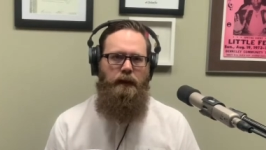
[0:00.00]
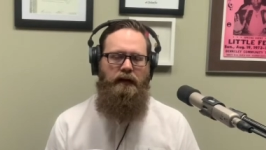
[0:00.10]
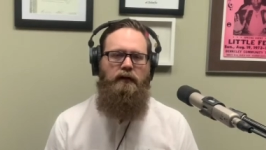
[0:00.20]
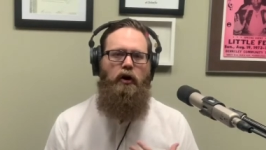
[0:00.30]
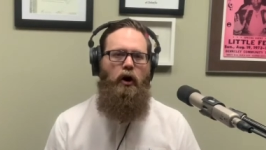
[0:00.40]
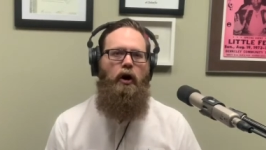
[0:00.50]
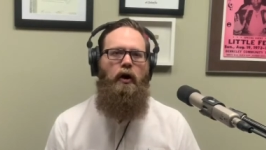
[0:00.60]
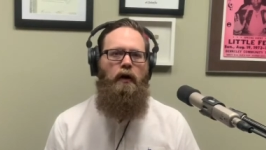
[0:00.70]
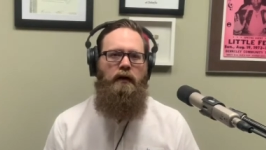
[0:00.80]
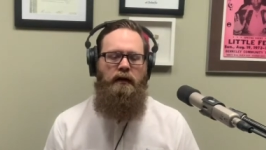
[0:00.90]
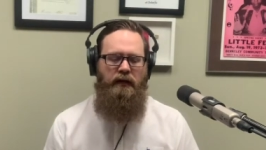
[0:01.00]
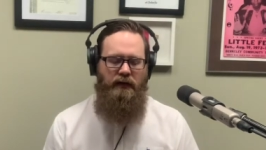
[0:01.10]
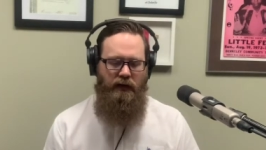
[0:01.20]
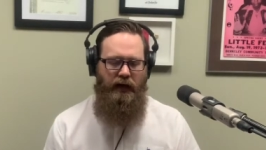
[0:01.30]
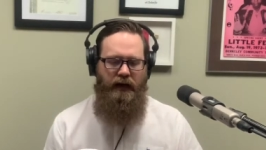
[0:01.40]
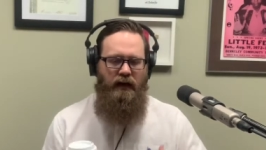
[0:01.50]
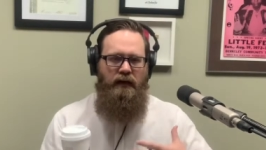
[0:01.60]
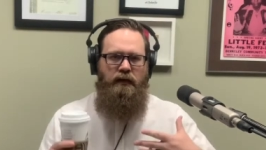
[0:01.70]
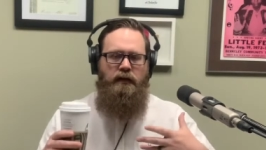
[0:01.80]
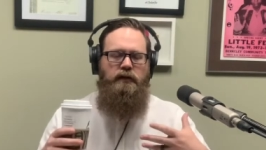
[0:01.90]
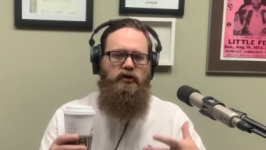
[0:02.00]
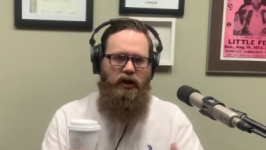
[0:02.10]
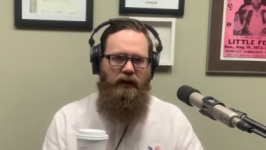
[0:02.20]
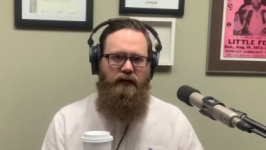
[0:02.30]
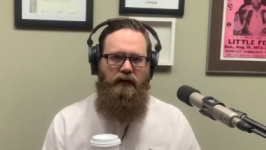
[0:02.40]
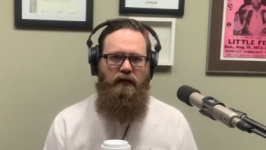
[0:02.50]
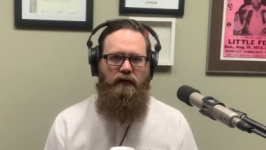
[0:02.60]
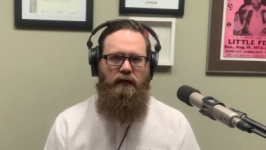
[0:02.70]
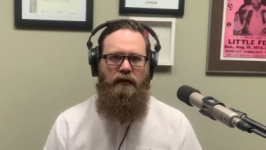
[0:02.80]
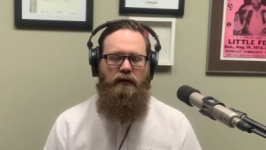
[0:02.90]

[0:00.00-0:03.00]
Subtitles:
didn't call the light Jesus.